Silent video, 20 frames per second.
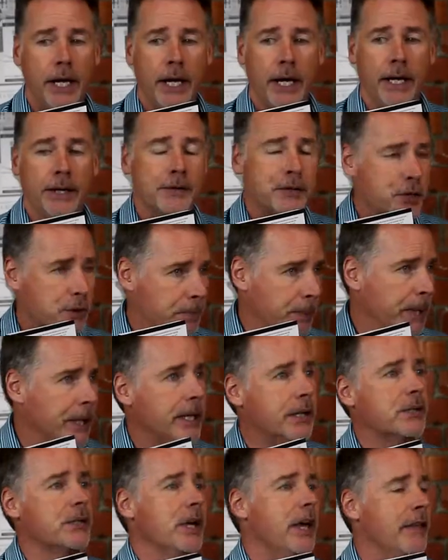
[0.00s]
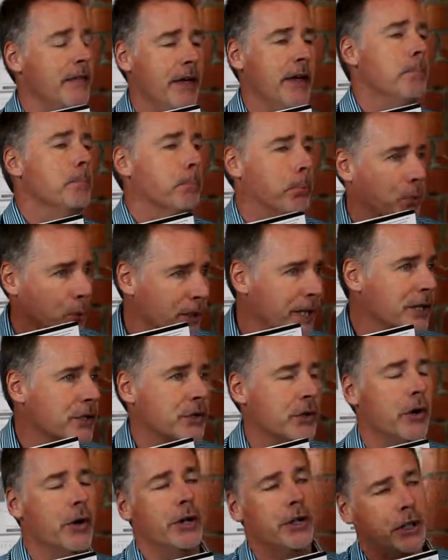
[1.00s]
and speaks and then
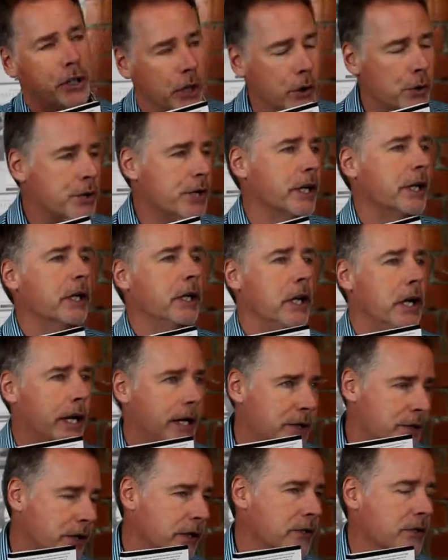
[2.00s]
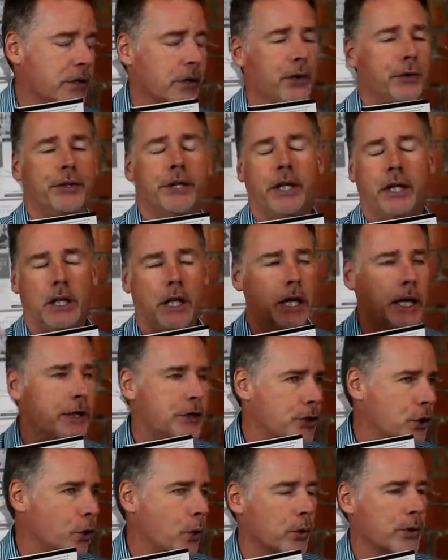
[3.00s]
brings on coaching clients, consulting
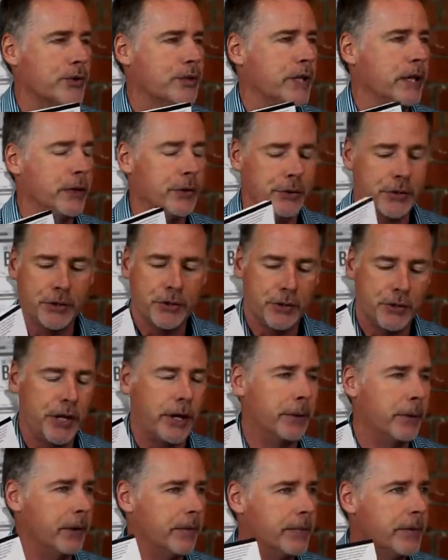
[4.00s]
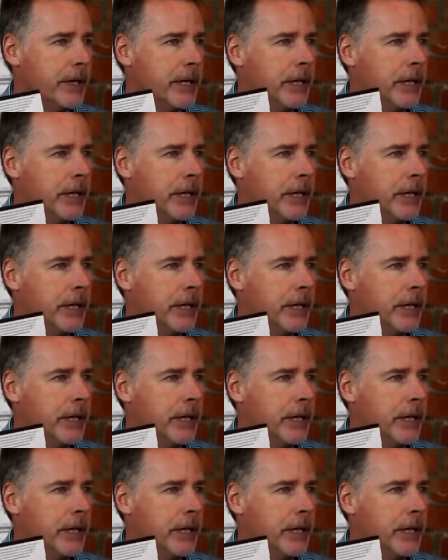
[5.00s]
clients, course sales, etc.